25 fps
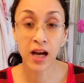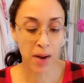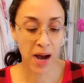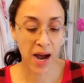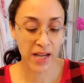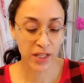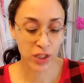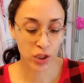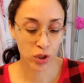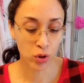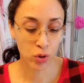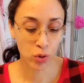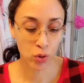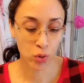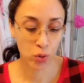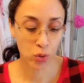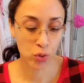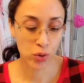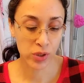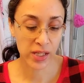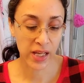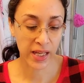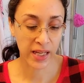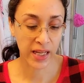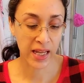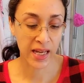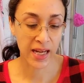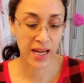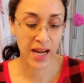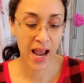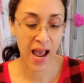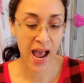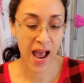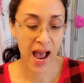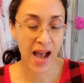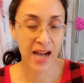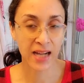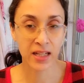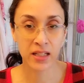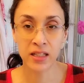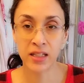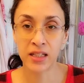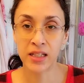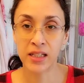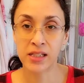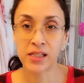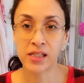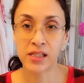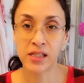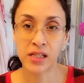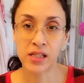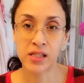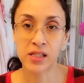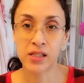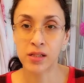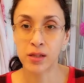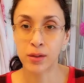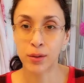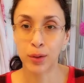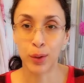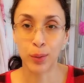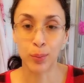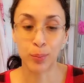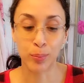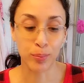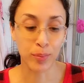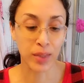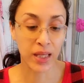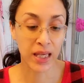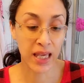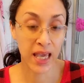I use like an acne system